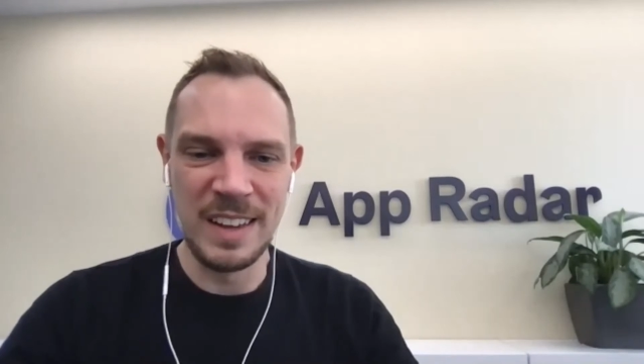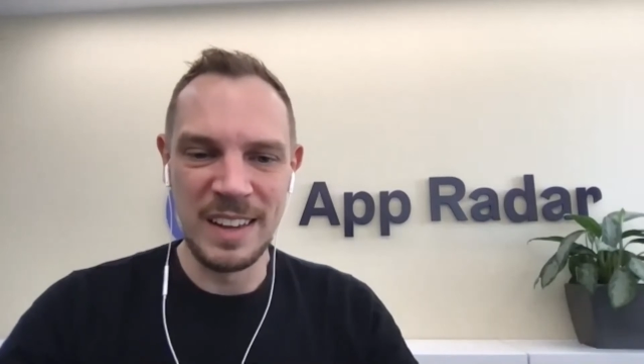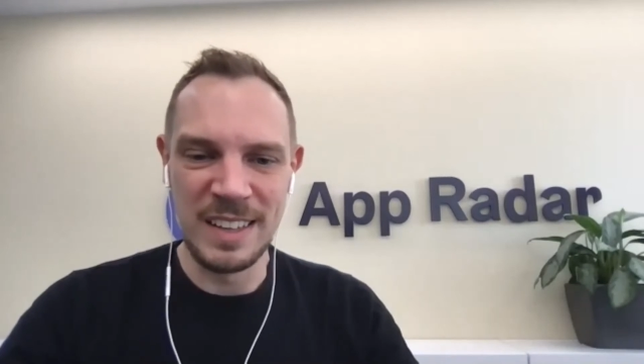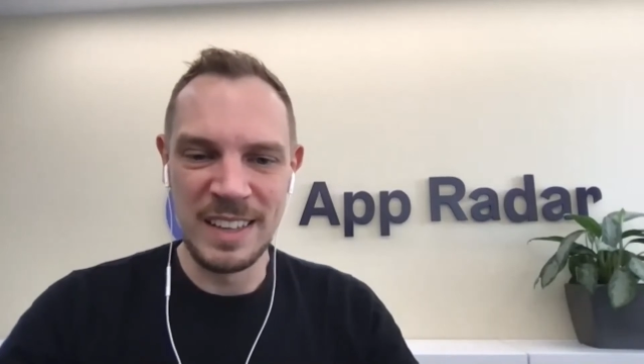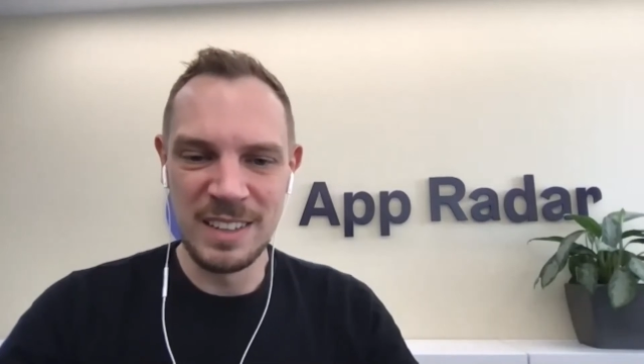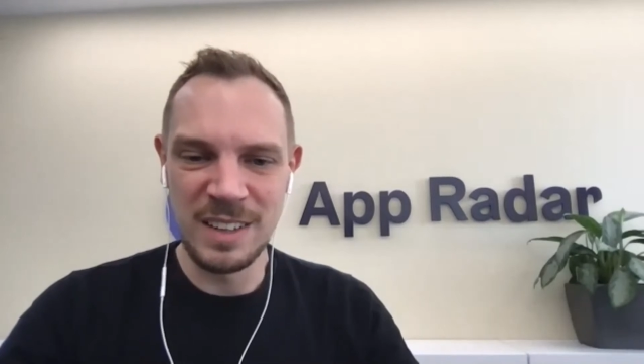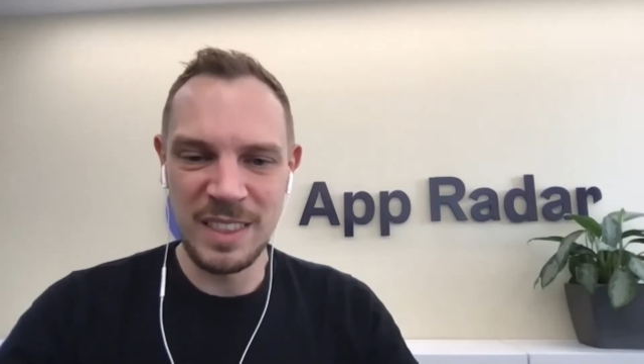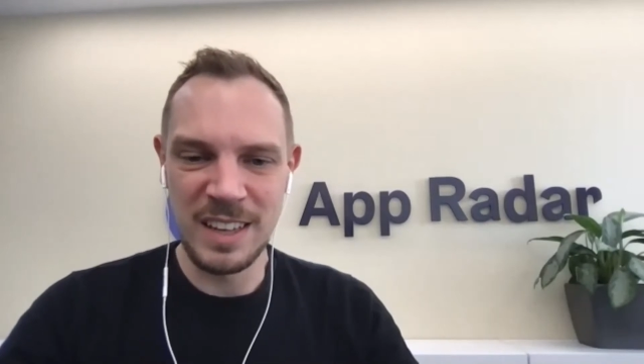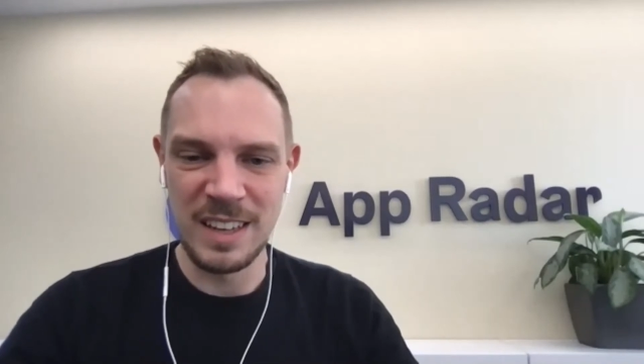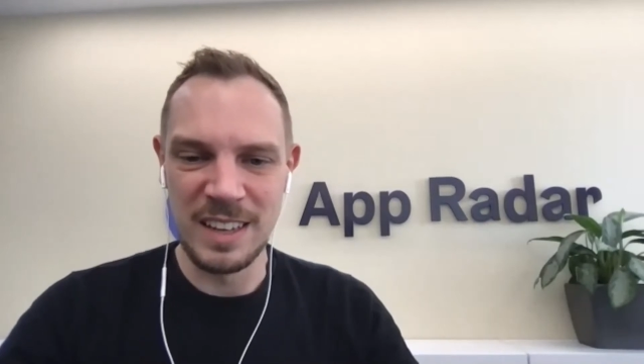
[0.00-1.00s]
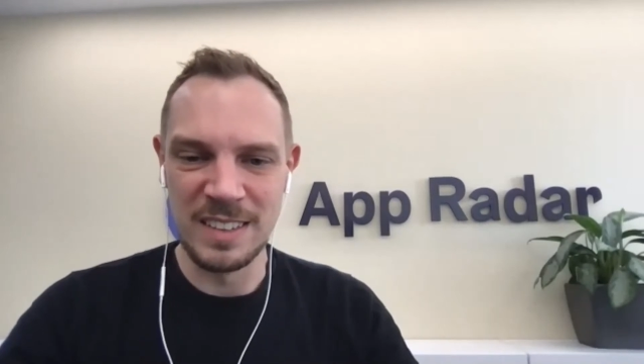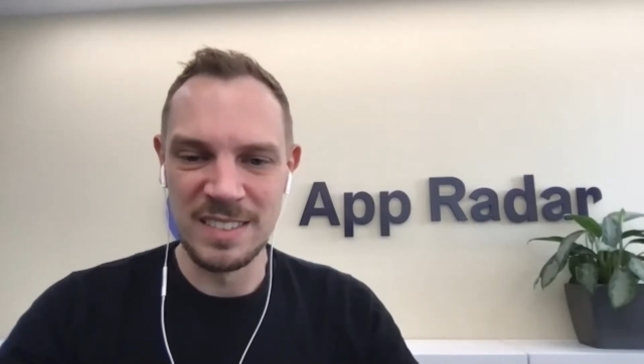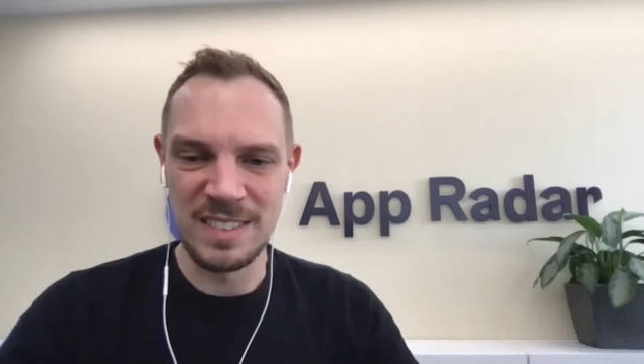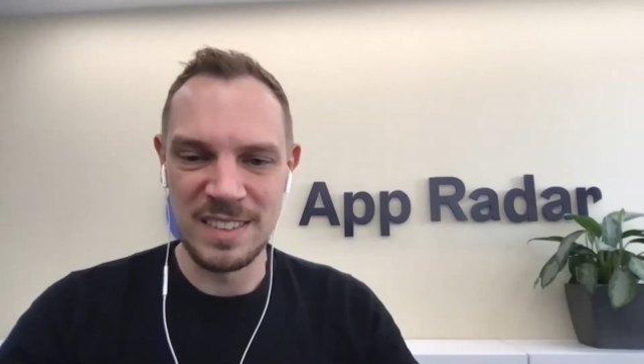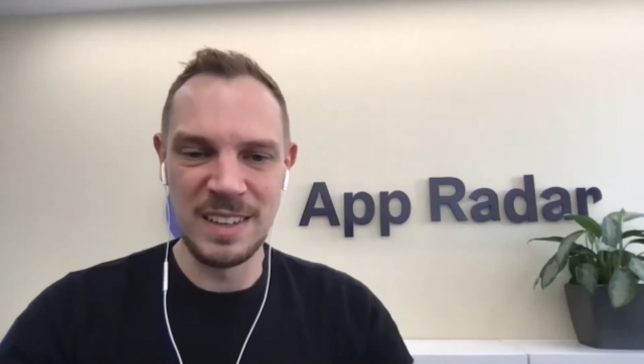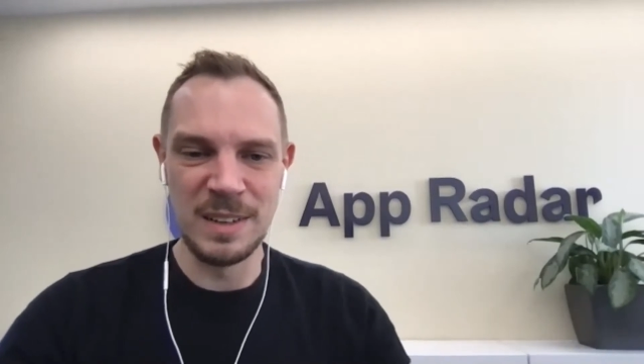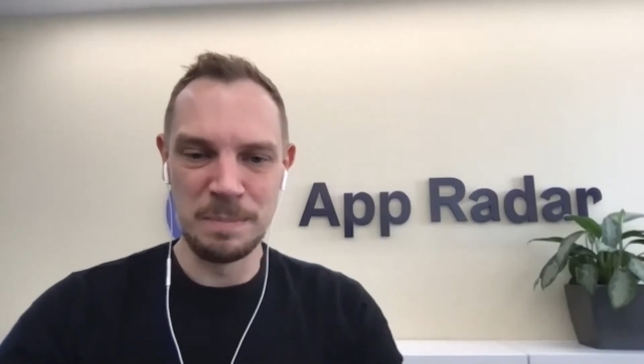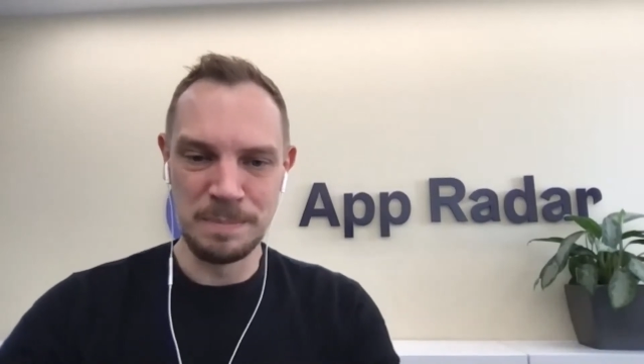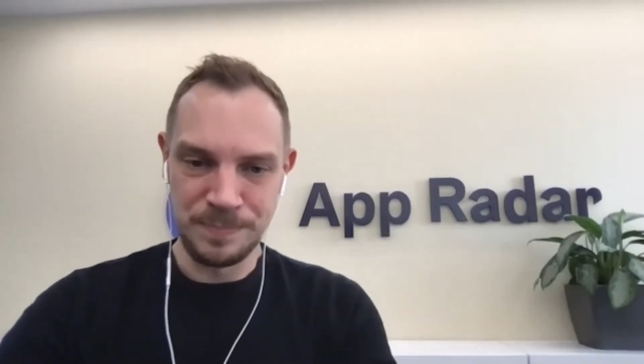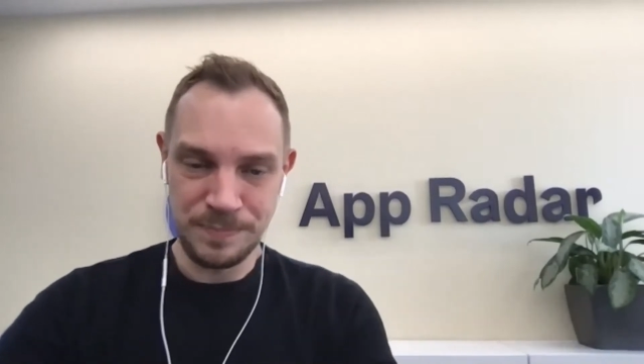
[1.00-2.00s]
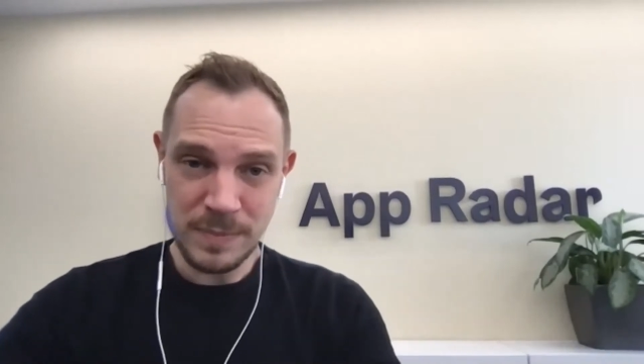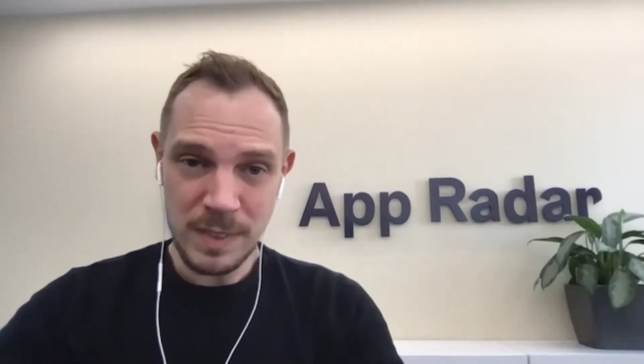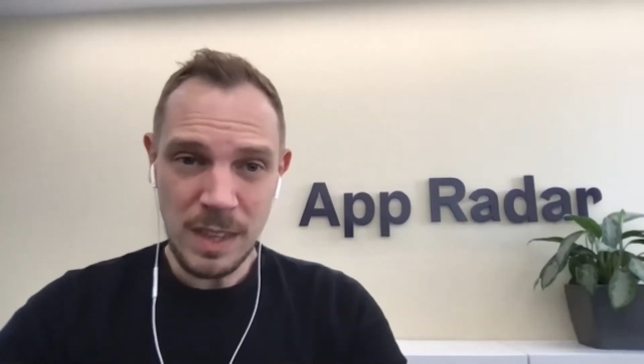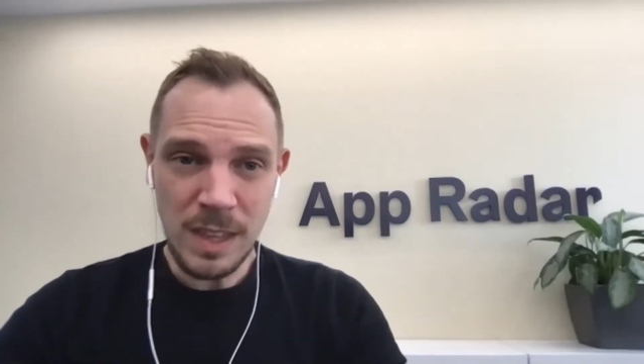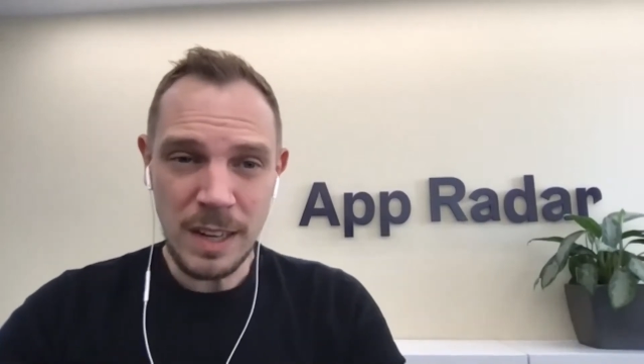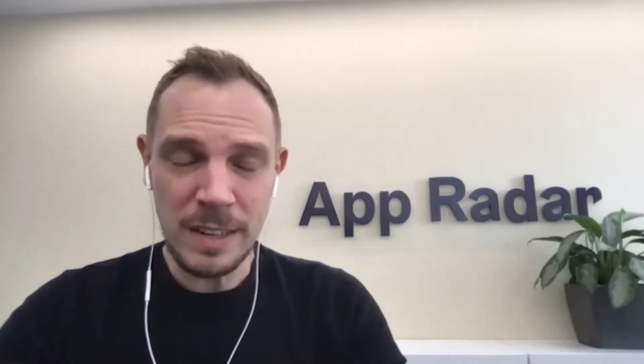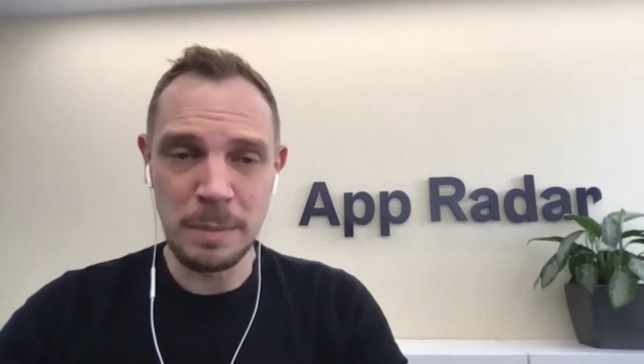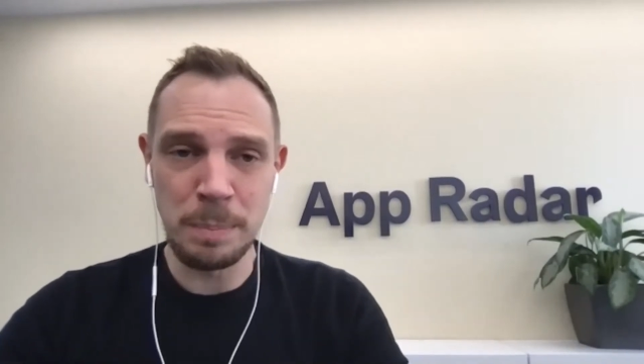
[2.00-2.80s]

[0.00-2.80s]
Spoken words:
here the thing is, the